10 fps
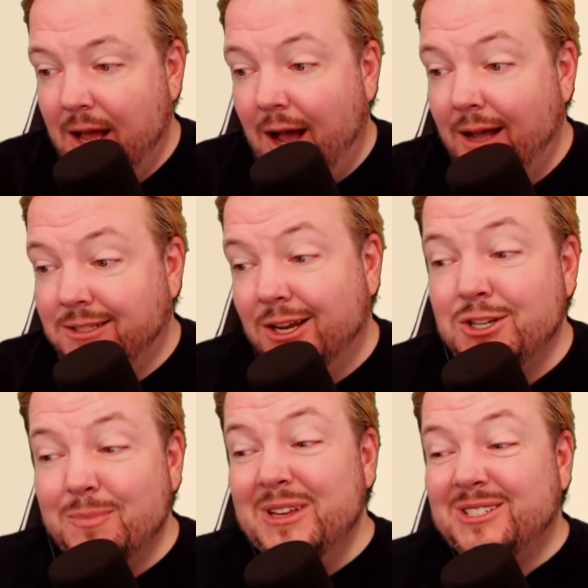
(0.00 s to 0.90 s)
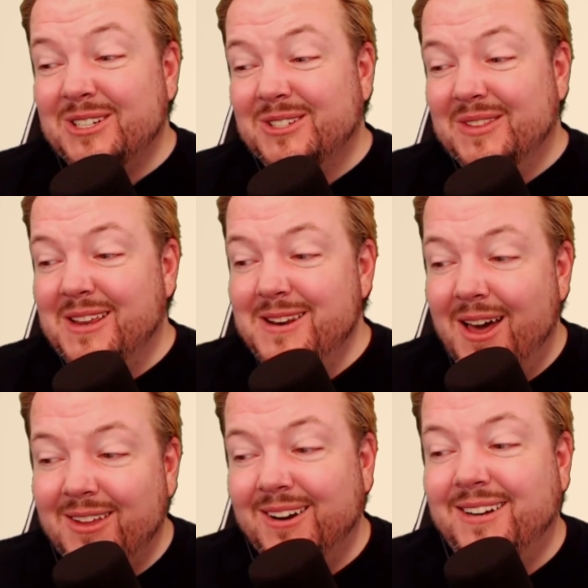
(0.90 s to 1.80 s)
Dungeon Mistress with
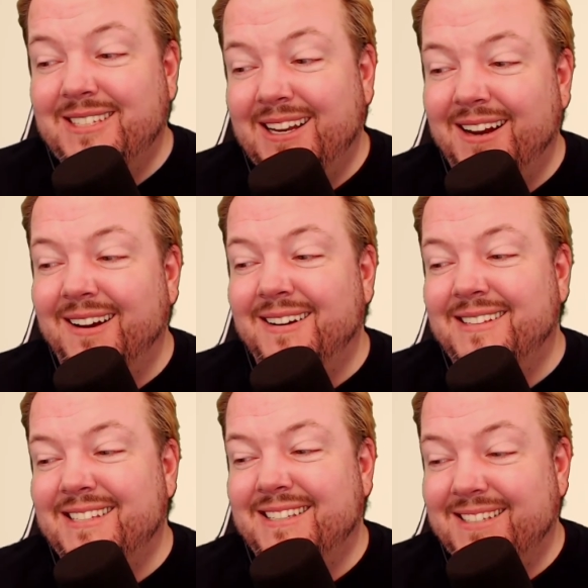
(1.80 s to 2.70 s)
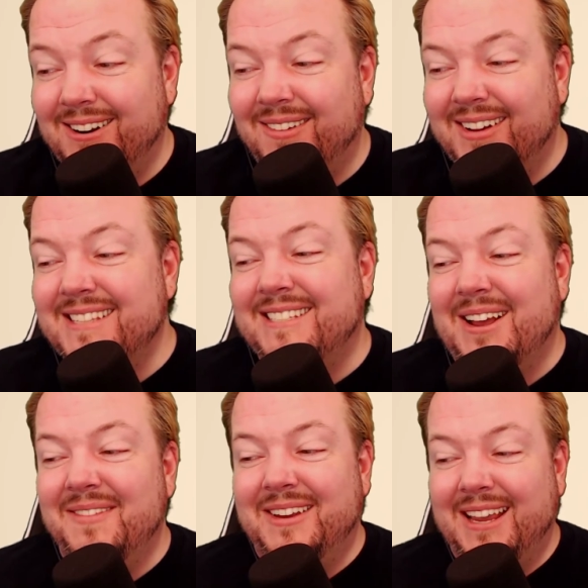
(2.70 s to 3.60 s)
another tier 1
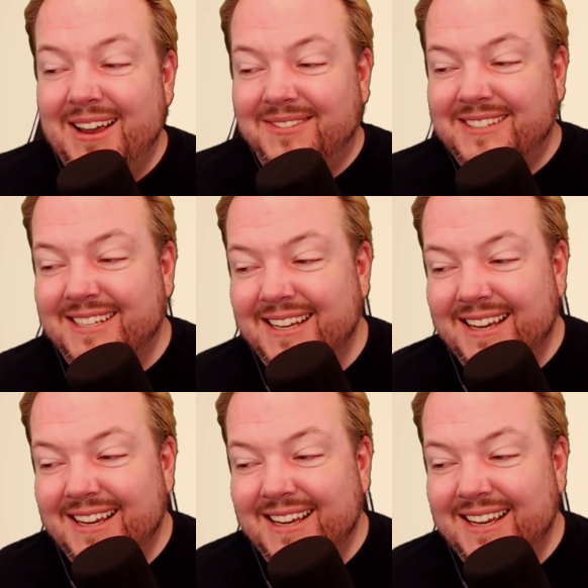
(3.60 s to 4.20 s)
sub gift